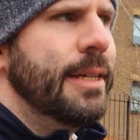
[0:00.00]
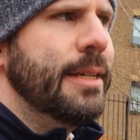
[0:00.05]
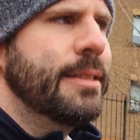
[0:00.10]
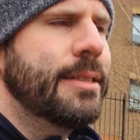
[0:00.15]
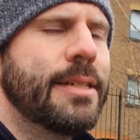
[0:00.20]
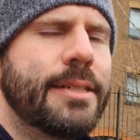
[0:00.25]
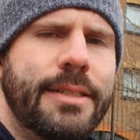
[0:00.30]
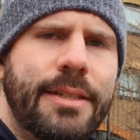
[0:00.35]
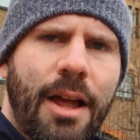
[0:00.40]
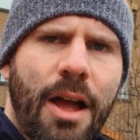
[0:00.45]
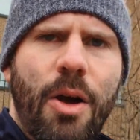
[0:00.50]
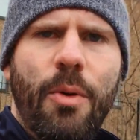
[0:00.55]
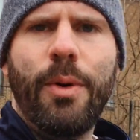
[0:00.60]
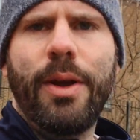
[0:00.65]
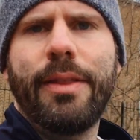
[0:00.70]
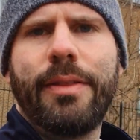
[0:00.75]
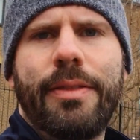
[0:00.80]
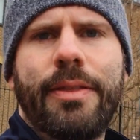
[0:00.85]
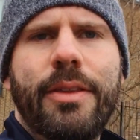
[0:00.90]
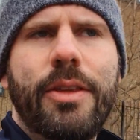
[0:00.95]
To start
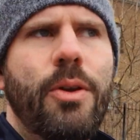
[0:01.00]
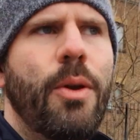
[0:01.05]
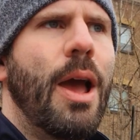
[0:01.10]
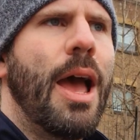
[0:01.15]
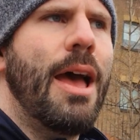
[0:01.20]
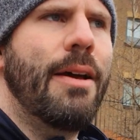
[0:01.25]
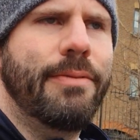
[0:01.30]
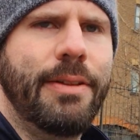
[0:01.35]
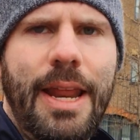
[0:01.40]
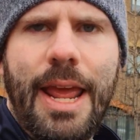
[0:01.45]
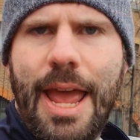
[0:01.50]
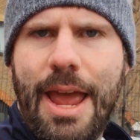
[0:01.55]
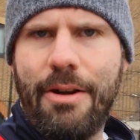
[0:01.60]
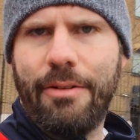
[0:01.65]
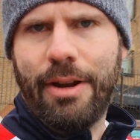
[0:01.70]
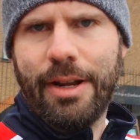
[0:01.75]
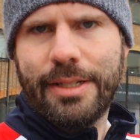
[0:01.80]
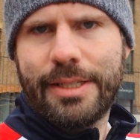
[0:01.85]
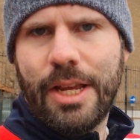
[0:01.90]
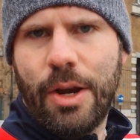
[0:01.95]
with, you have an
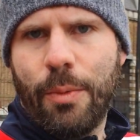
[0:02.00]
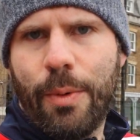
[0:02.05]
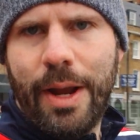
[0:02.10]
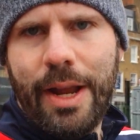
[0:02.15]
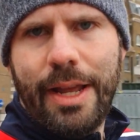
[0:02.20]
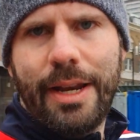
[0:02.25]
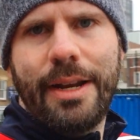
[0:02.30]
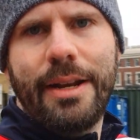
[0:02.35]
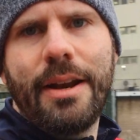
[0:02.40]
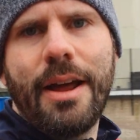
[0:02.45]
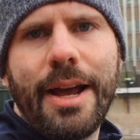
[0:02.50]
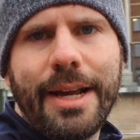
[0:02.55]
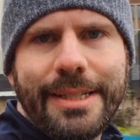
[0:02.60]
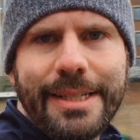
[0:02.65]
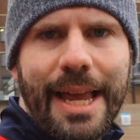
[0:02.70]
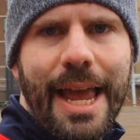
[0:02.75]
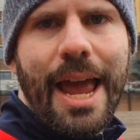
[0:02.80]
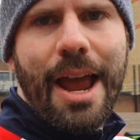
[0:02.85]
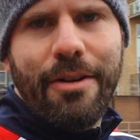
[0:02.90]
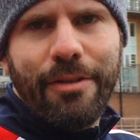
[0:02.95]
area. So we're in a nice
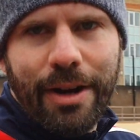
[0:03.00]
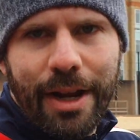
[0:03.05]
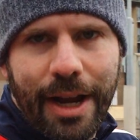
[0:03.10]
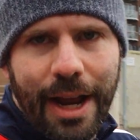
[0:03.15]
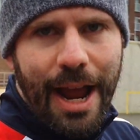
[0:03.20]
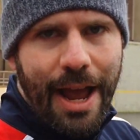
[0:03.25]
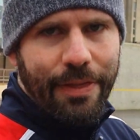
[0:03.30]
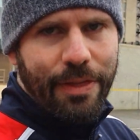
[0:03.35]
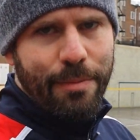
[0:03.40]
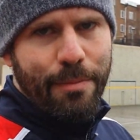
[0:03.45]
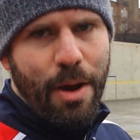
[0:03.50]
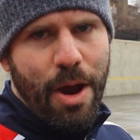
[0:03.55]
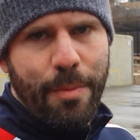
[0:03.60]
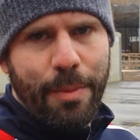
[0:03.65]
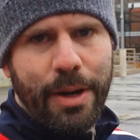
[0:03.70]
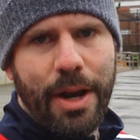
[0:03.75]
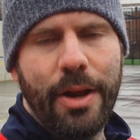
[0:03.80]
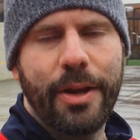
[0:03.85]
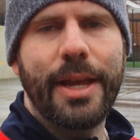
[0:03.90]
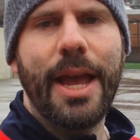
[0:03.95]
area at the
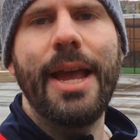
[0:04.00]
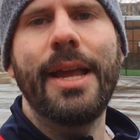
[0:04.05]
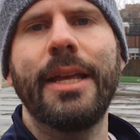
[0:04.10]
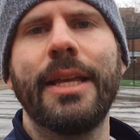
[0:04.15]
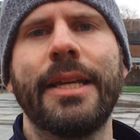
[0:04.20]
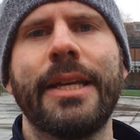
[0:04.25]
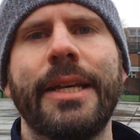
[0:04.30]
moment, okay?